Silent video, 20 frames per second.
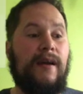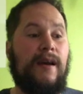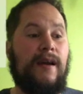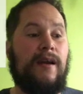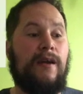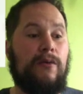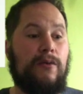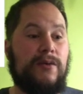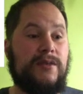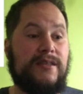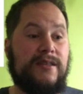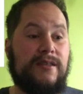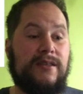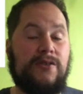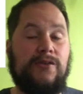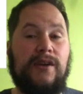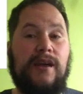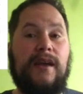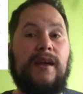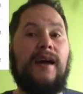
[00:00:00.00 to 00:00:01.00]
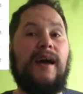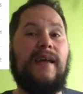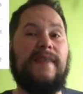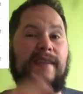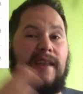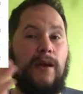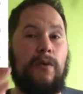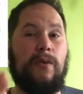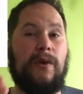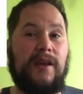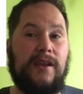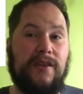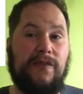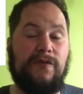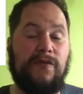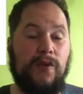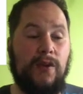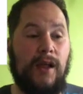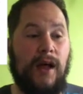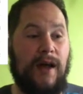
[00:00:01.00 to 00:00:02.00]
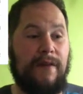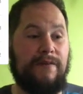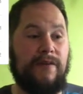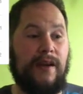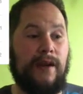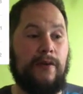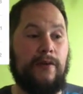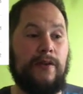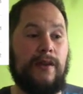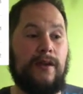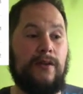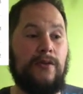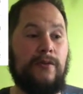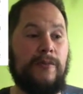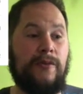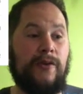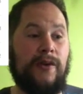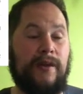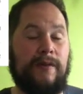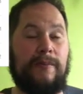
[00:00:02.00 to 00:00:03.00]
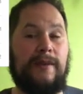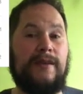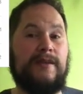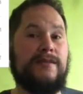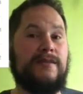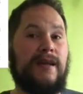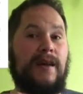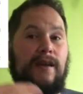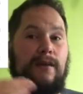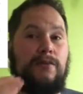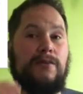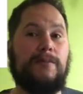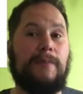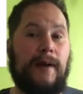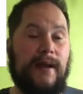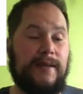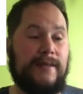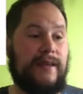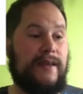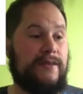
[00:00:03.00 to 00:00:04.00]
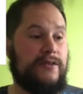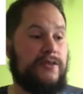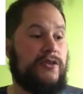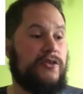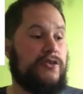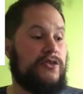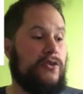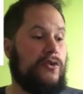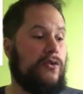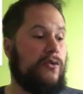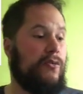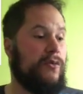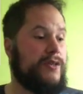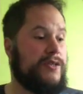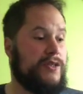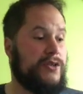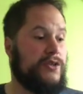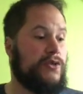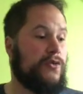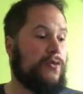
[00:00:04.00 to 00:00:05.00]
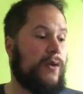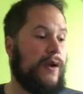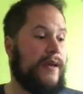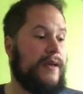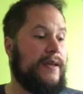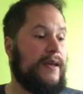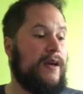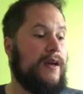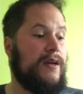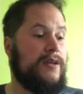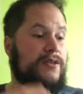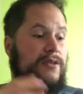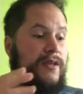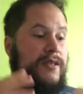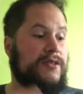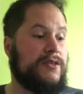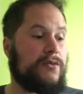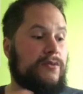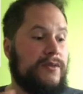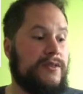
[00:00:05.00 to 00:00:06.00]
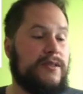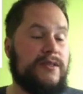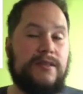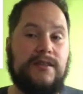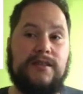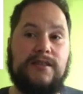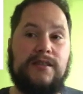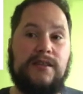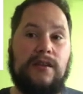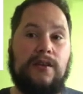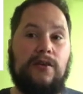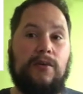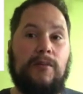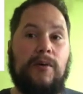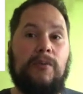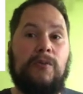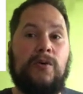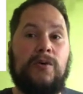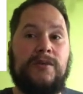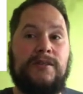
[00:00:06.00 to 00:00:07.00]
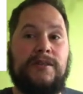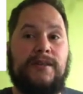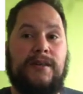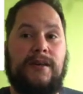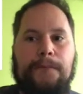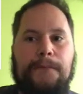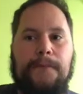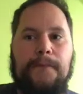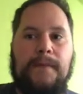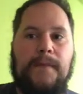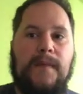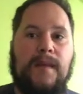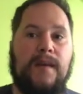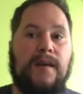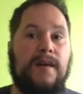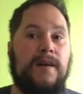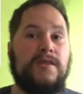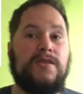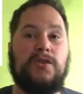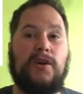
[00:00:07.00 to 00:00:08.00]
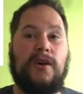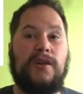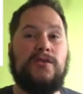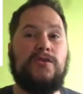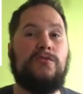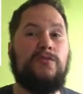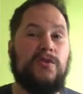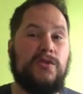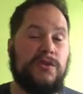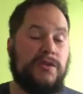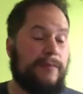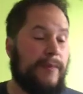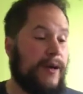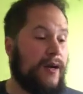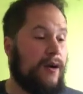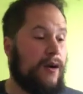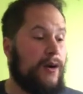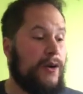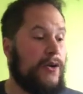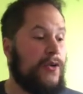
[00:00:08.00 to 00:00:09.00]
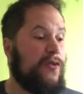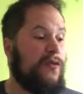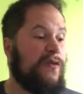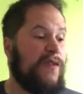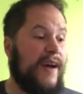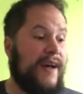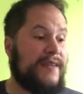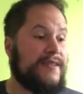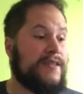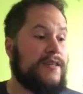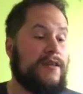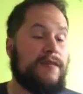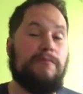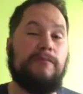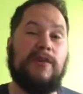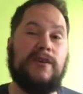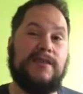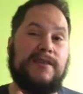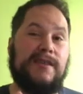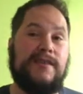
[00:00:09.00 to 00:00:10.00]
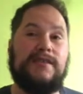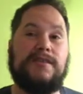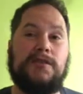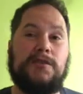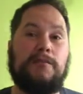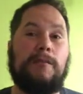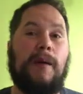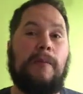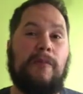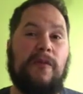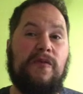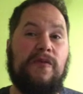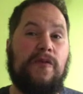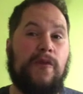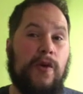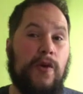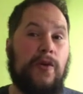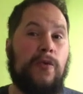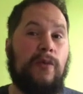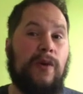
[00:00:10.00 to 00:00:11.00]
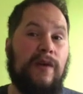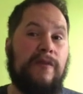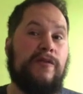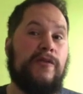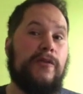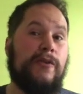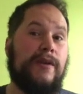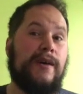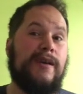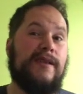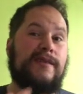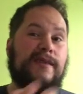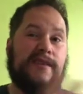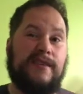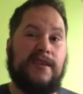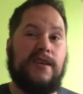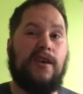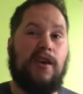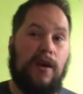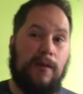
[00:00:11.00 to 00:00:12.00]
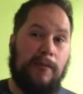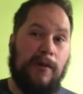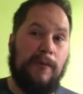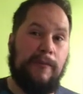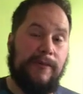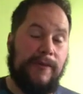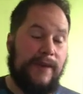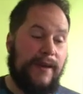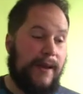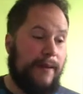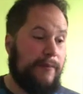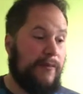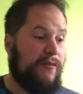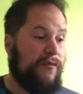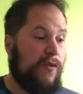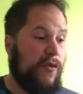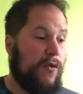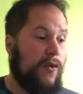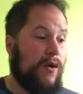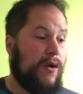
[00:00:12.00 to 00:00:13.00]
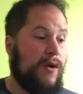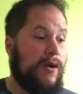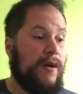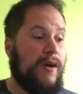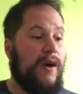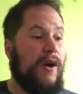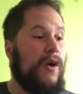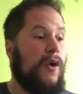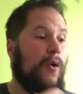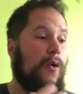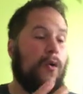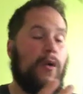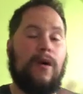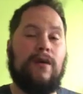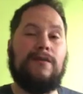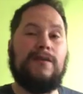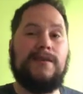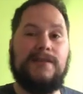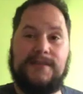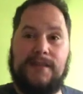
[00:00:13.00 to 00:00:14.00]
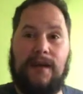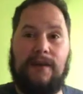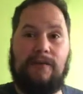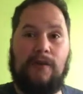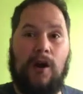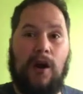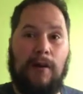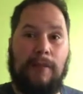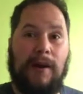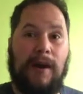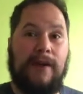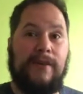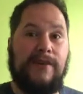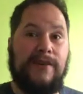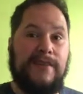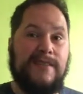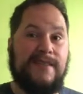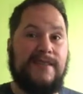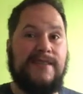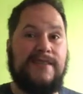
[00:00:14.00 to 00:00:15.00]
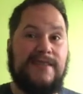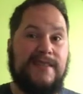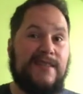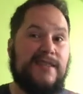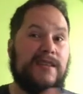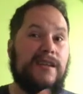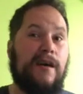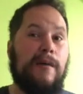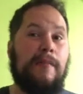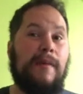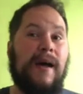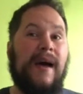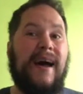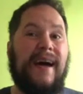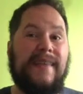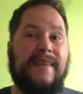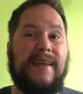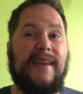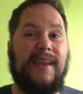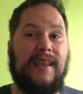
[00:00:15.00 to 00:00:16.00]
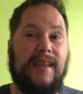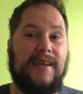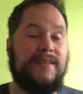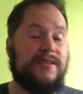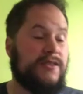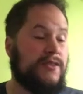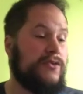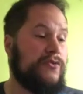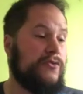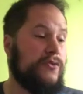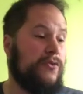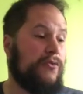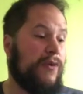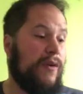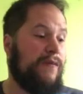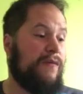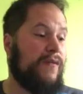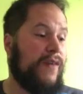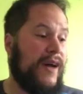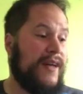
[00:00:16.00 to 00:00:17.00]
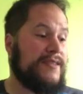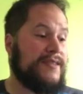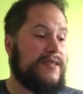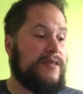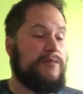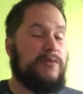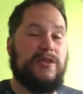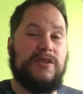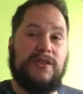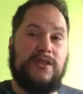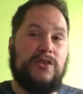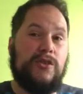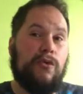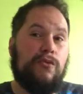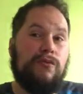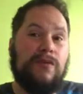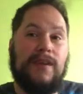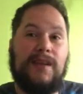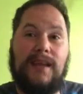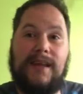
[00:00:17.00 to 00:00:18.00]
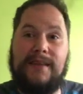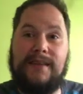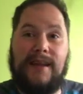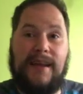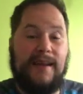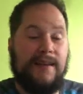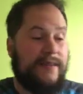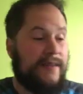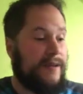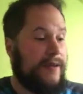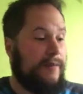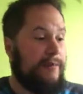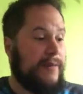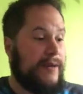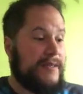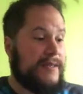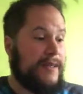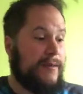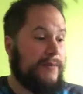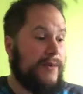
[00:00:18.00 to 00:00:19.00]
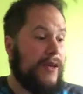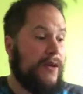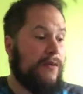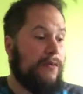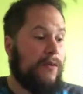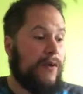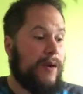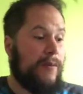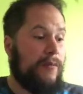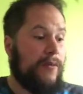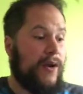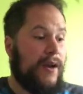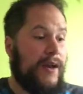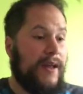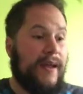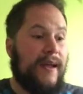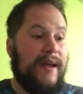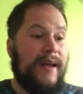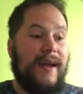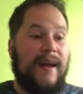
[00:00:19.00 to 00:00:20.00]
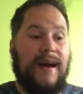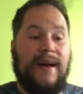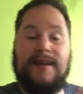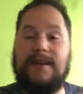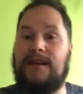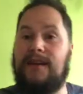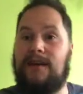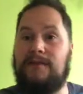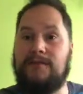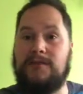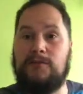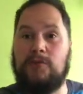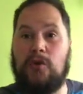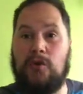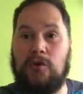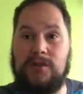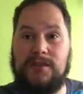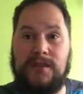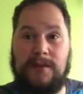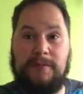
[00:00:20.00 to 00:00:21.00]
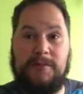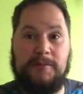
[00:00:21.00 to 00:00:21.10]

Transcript: and I was a 3. And then I waited the full half an hour that Lumen recommends, and I was back down to 2, which is great. So let's go into this in a little bit more detail. So I do most of my cardio fasted because that's just my preferred way of doing it, like the carb up the night before, or at least have carbohydrates in the system. And then I like to do the run fasted because I don't really like anything in my tummy when I'm running. I did have some cordyceps